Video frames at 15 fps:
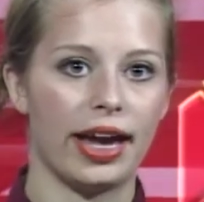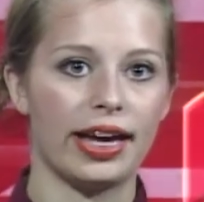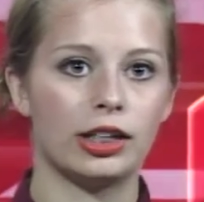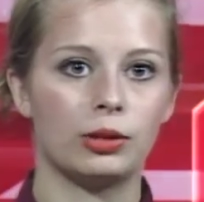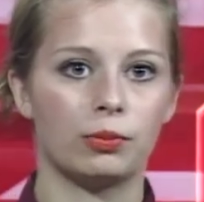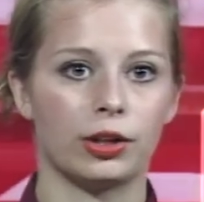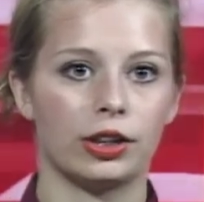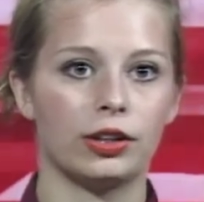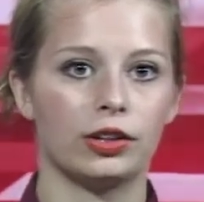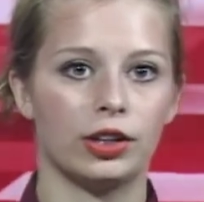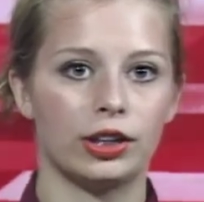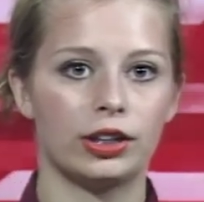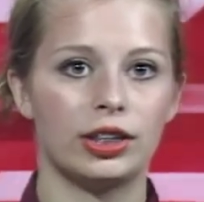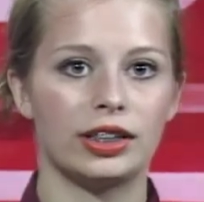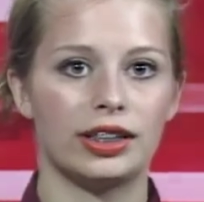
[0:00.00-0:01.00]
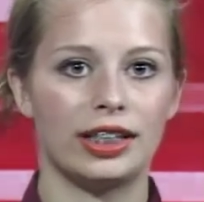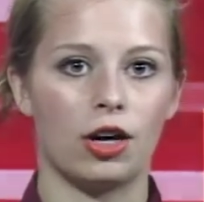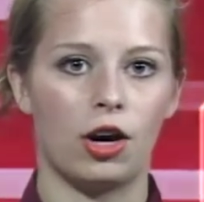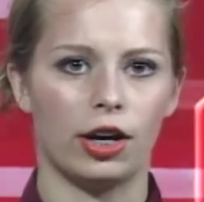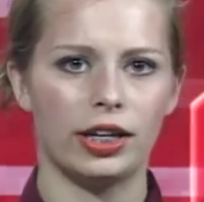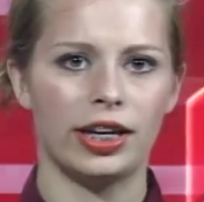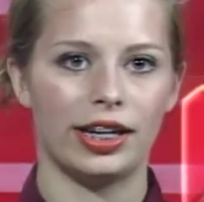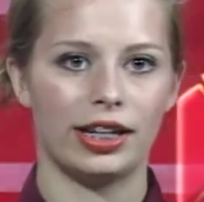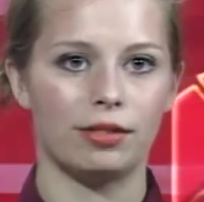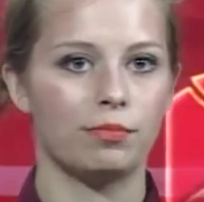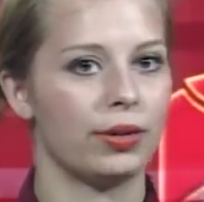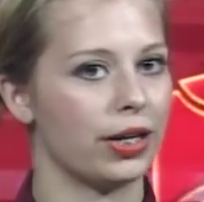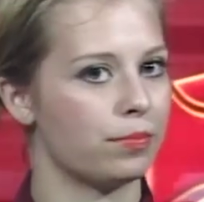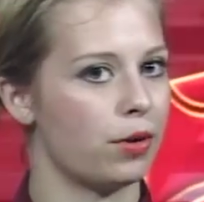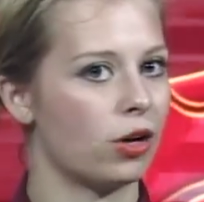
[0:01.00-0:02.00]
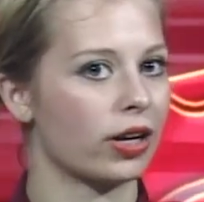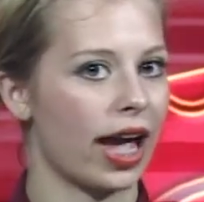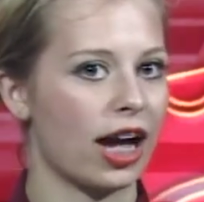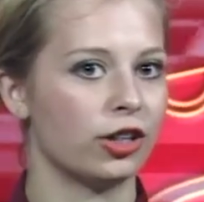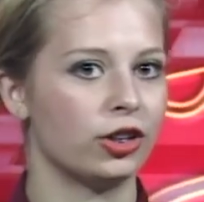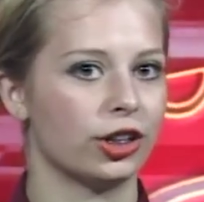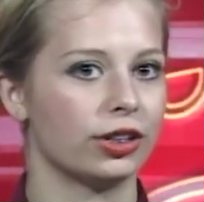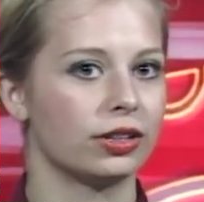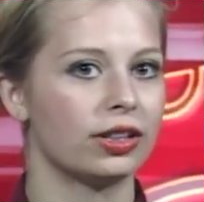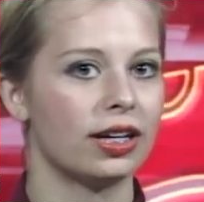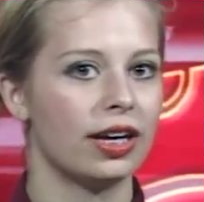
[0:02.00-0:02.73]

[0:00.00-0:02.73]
it's worth a look to see hard-hitting ping pong action.